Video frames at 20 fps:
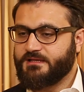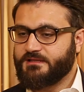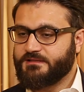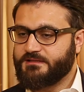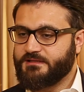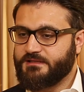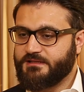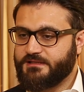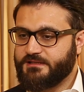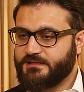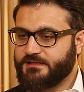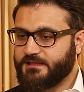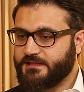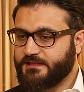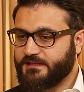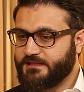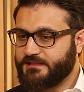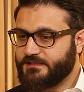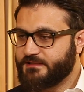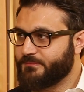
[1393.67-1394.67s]
The
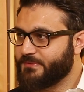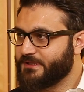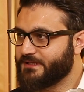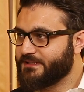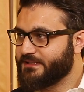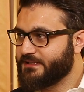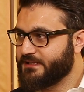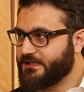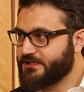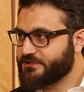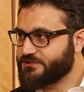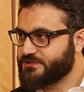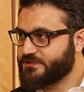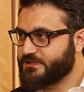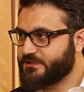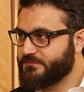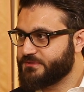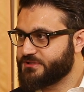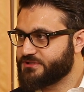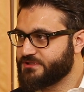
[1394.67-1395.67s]
Independent Election
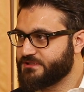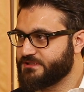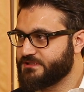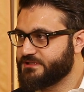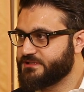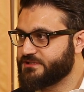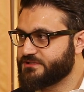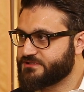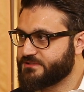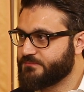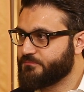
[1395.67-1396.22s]
Commission needed